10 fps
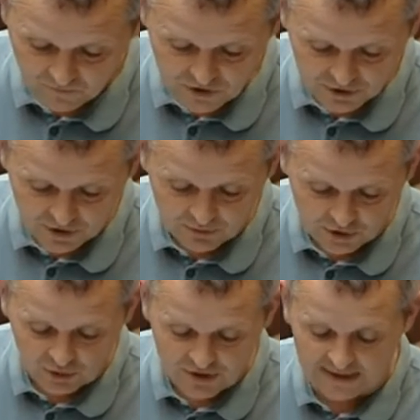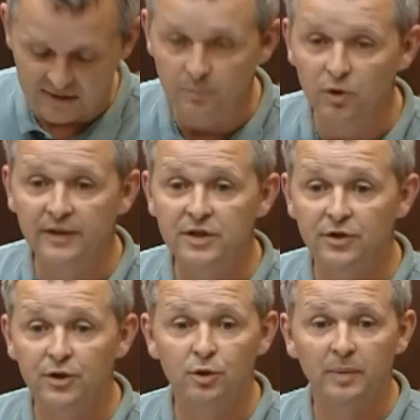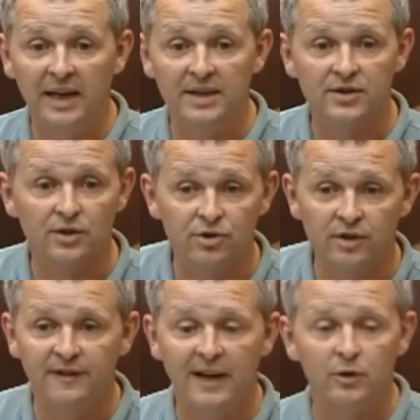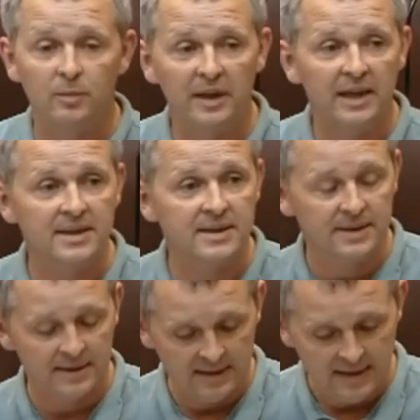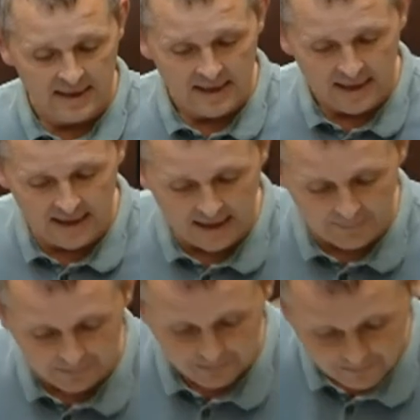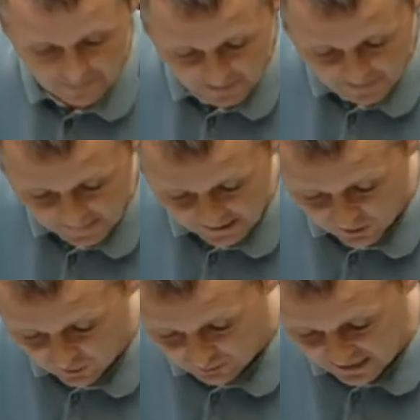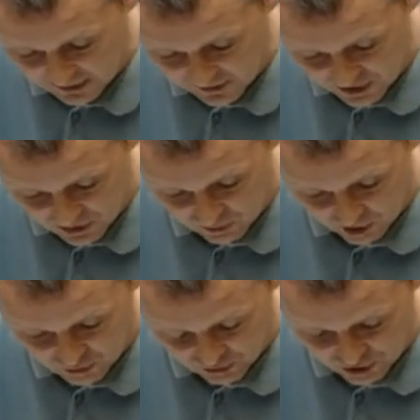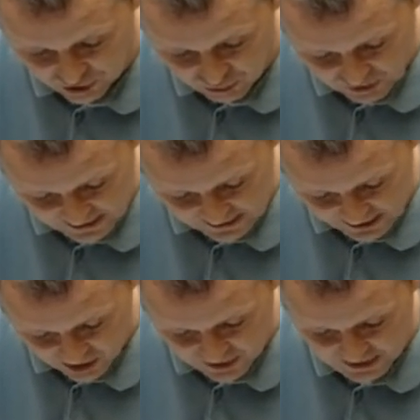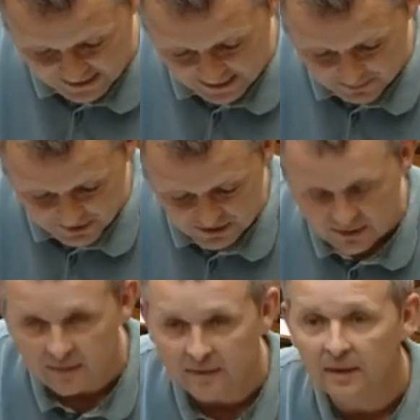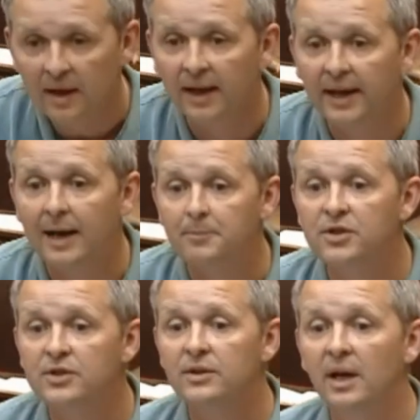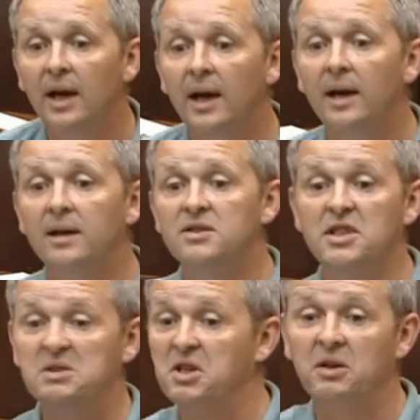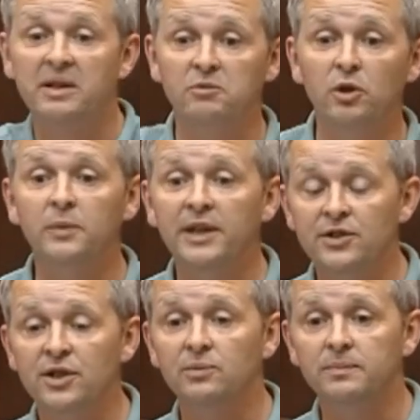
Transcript: She was all set to move into the new place, so she'd found a place. Now, Mary, who works with you, did get on to HAPS, and HAPS said, sorry, nothing we can do.